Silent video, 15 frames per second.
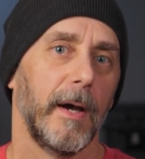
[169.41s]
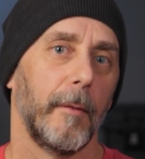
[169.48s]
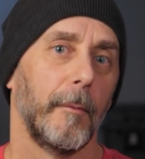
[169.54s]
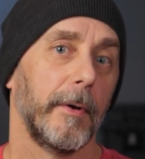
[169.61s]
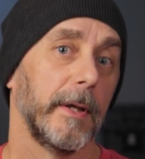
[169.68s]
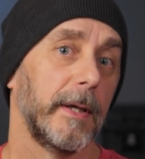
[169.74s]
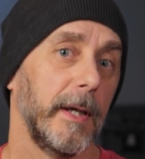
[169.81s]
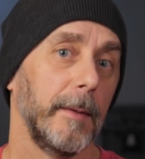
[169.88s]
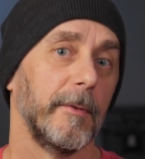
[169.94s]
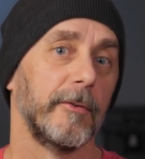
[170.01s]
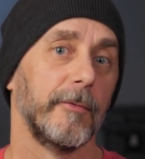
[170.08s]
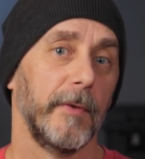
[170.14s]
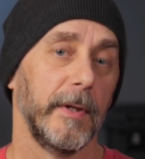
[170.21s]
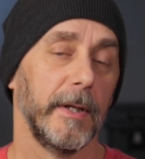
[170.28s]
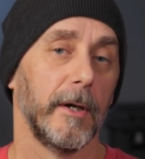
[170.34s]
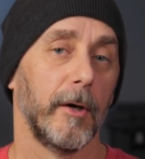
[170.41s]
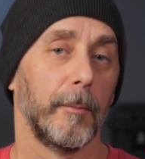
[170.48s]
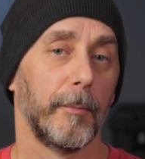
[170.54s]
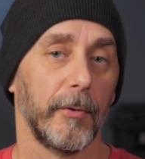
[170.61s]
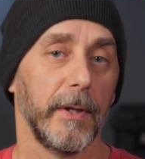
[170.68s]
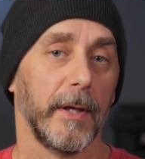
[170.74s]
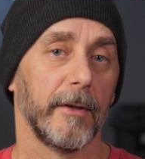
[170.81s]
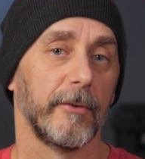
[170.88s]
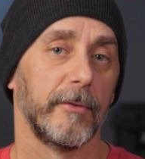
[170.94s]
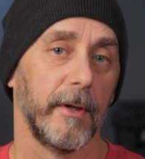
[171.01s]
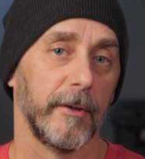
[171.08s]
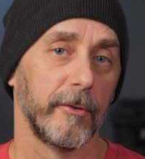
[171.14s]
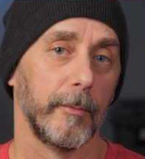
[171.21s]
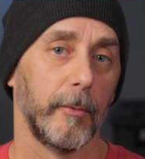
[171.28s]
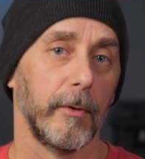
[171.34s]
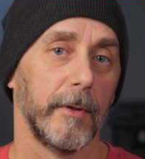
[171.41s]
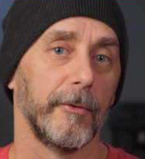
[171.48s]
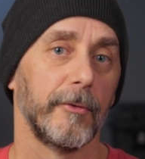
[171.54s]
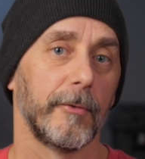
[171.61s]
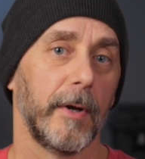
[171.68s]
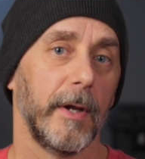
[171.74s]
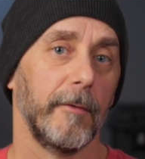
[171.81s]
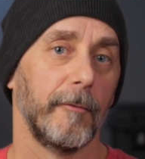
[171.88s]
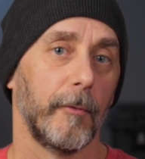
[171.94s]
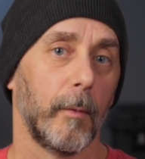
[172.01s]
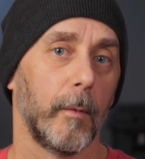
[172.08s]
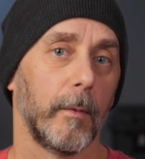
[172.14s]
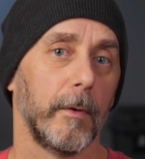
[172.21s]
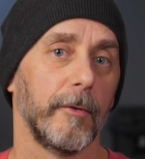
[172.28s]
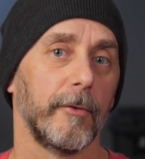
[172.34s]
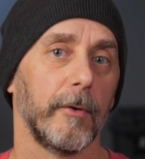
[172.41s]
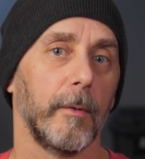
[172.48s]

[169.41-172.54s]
I want to keep this video pretty accessible and straightforward,